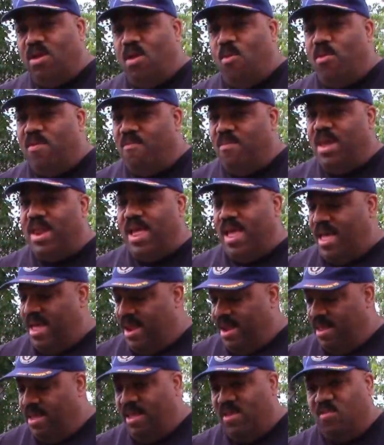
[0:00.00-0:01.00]
So we've been
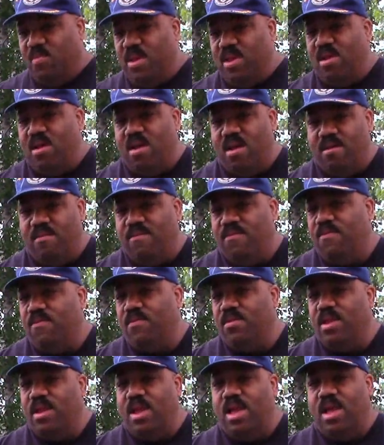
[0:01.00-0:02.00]
out, it's been on
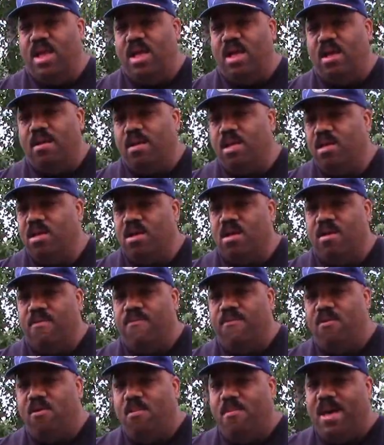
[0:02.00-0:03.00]
the uh,
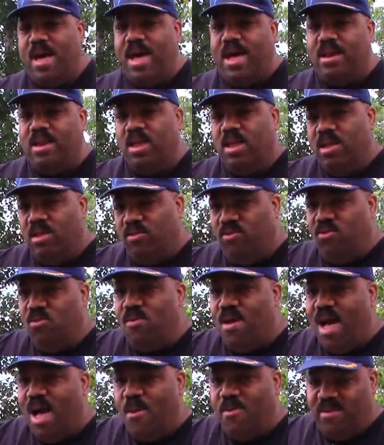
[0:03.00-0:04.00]
cooker for about
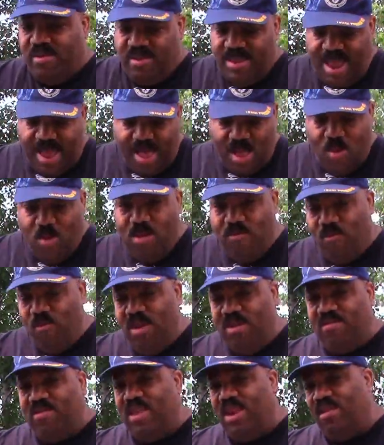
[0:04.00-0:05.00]
two hours now.
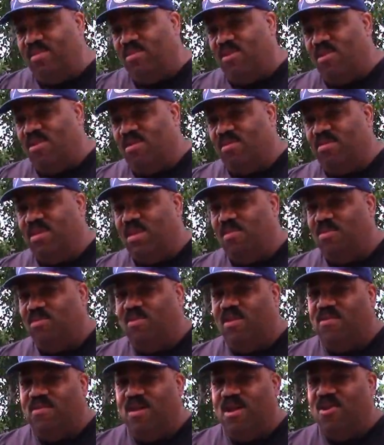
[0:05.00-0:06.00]
We've reached an internal
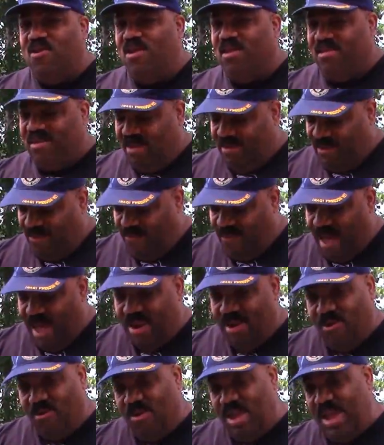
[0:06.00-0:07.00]
temperature of
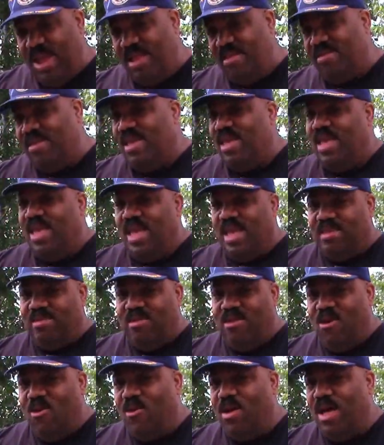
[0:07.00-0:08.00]
165 degrees.
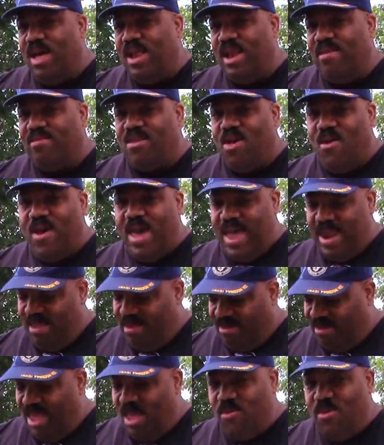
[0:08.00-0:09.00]
So uh, let's go
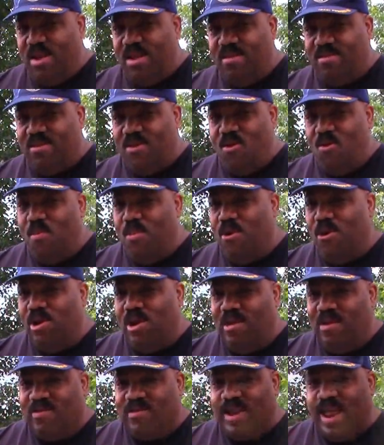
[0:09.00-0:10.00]
ahead and see what this old
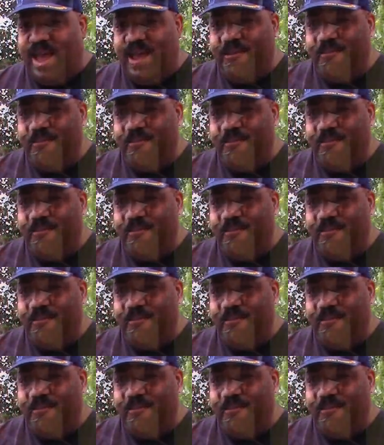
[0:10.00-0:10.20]
bird looks